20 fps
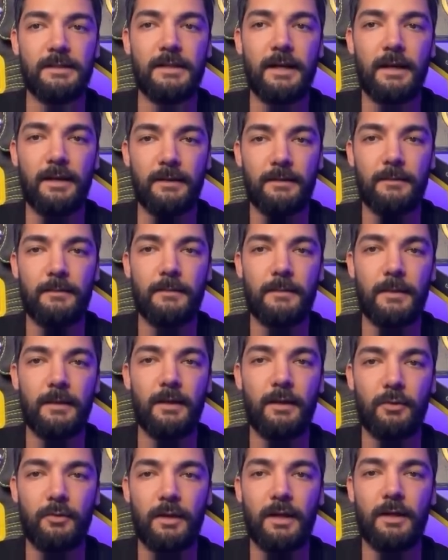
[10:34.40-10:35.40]
site.
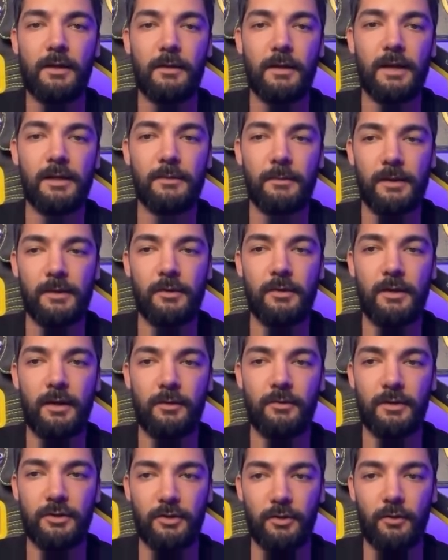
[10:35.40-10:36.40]
It redirects me to the
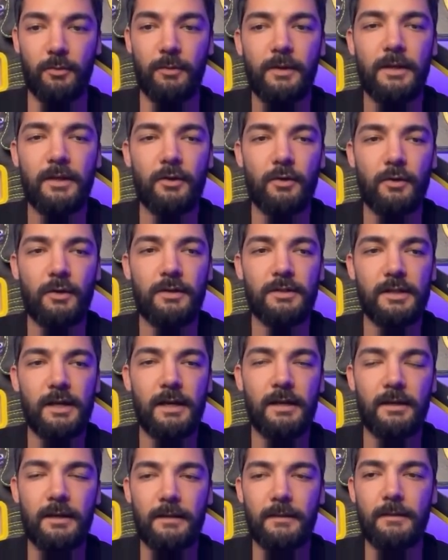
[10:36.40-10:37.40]
original Meteora
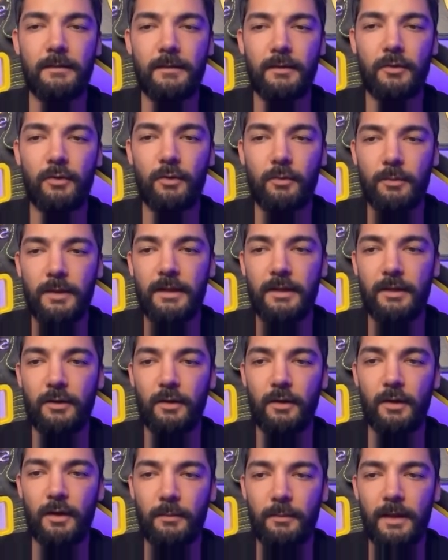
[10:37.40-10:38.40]
site. Through
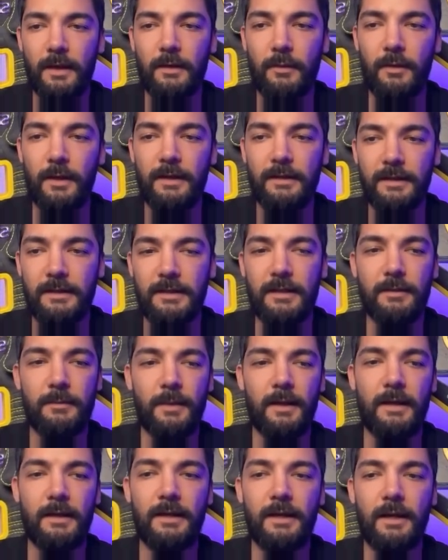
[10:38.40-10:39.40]
Meteora, by the way, this is
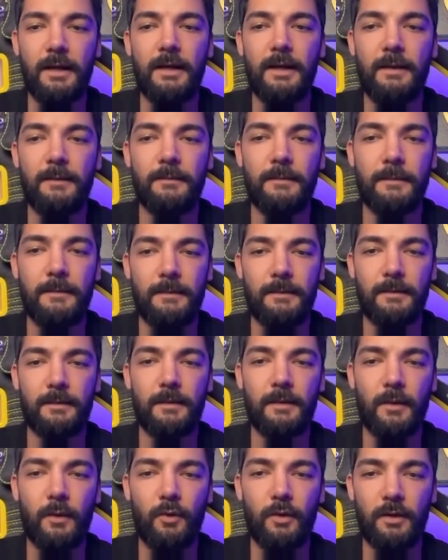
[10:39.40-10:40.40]
my D L M.
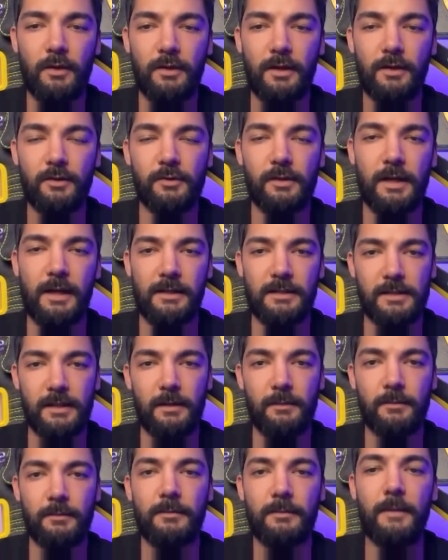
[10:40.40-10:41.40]
Or you can create
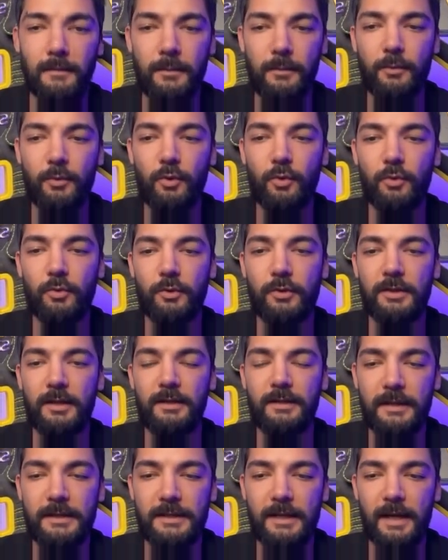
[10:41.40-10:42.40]
some pools
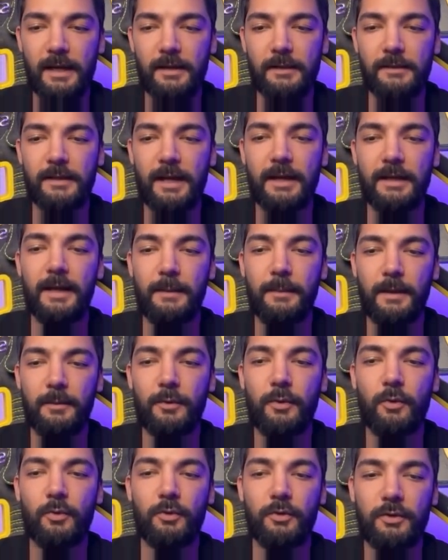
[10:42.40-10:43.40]
in the style of dynamic
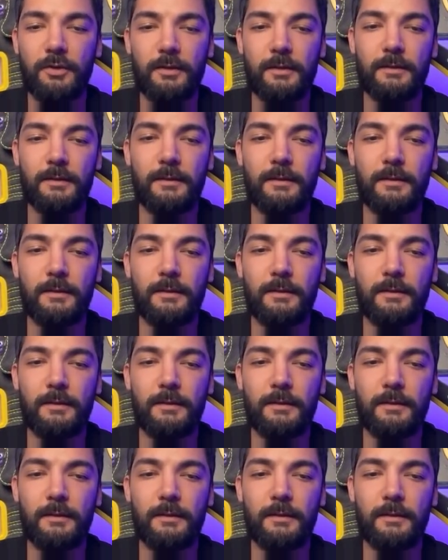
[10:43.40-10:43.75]
pools